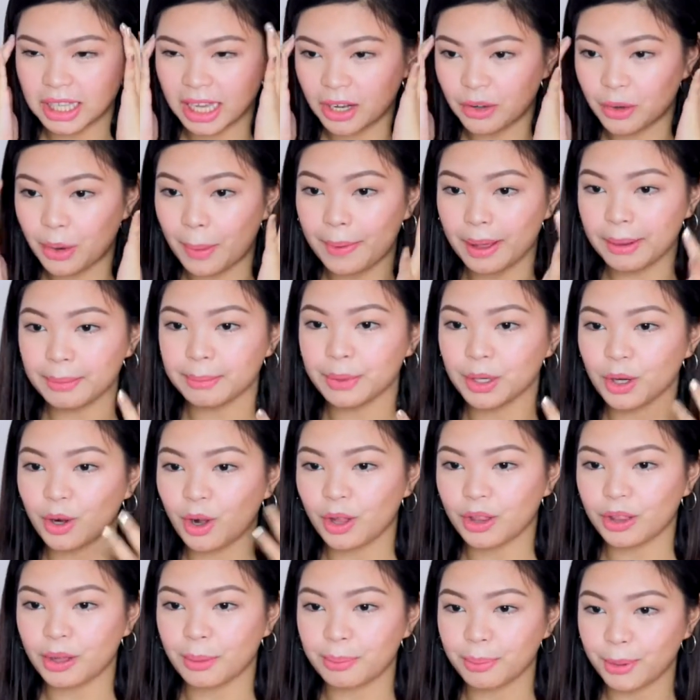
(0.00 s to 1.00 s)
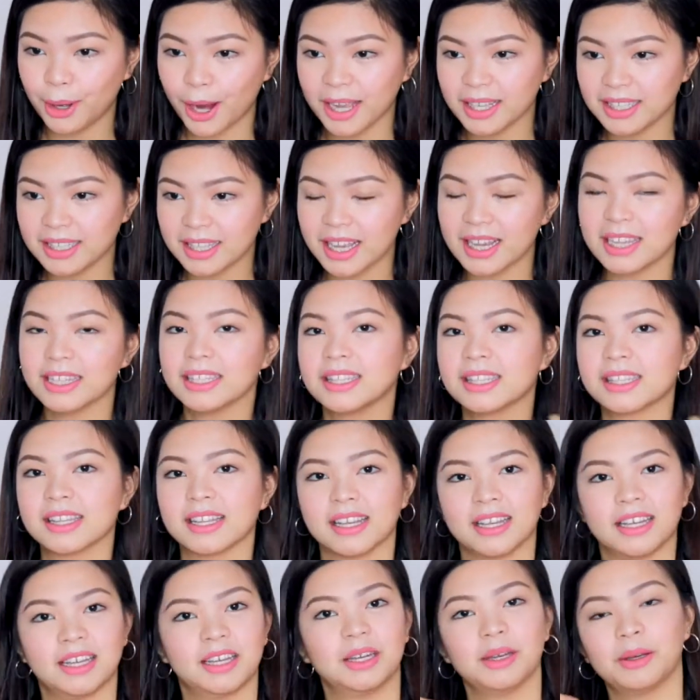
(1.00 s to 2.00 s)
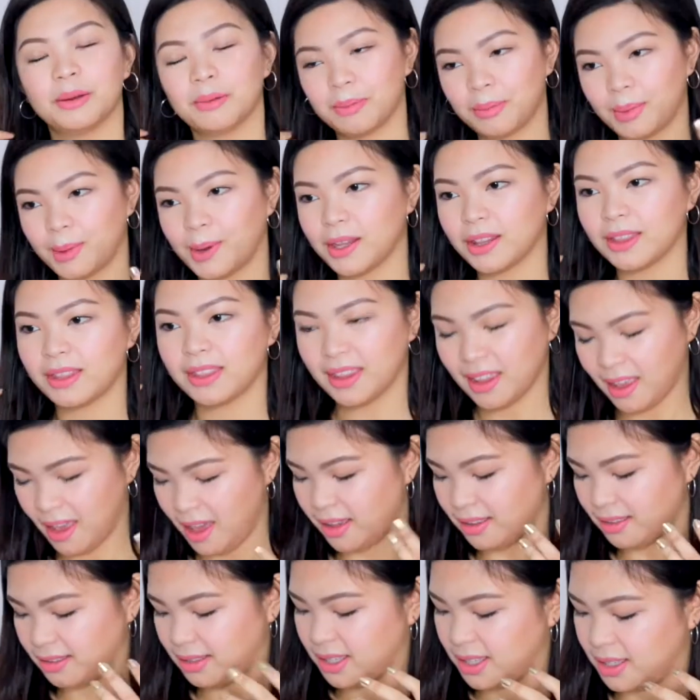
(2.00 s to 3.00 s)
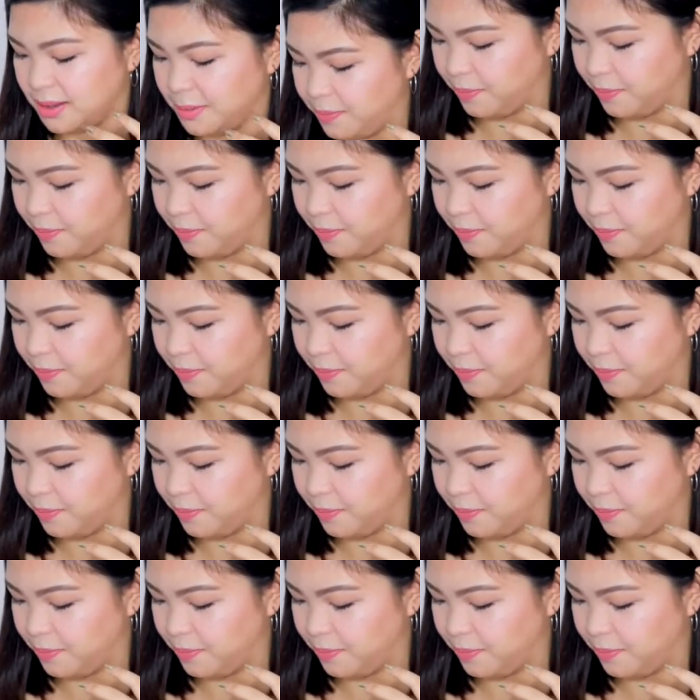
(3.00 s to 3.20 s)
remember all the prices. But, yes.